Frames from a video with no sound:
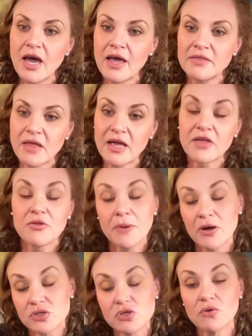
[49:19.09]
and that other
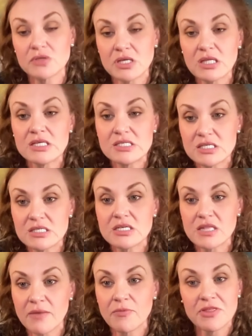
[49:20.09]
parent's going to listen
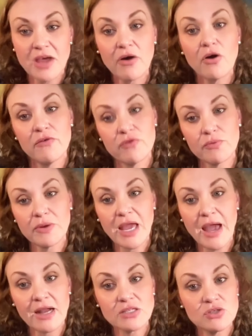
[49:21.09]
to them without
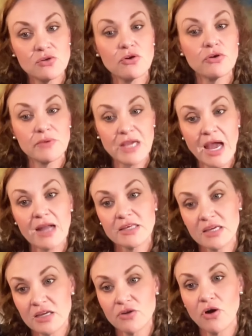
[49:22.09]
overreacting or
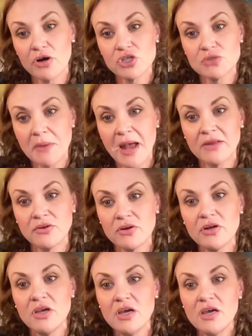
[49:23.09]
reacting in a harsh
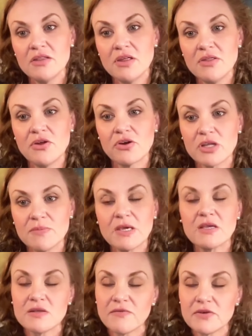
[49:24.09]
manner, then they're going to
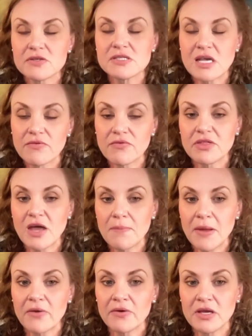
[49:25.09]
begin to feel safe with that
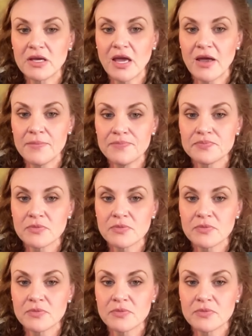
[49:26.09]
parent again.